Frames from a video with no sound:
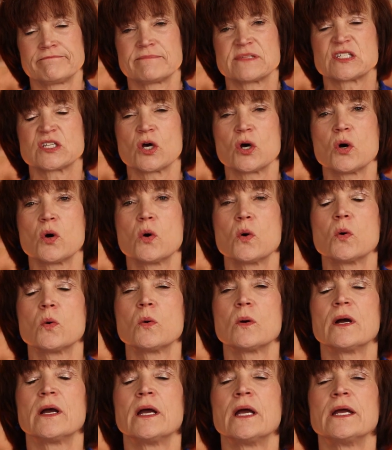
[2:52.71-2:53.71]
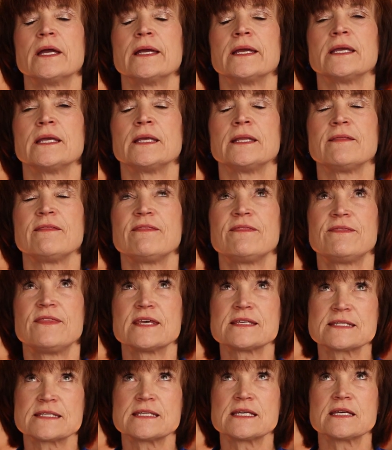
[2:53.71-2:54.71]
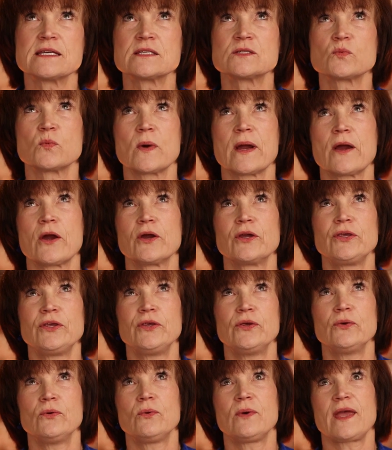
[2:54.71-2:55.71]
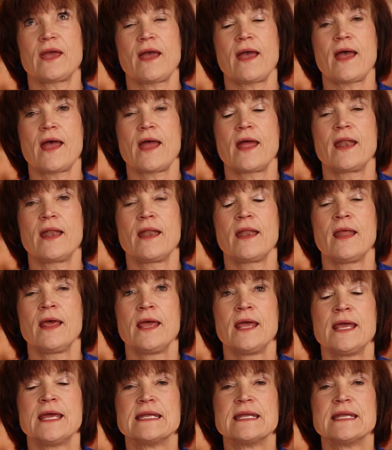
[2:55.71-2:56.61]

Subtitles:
So this is where you can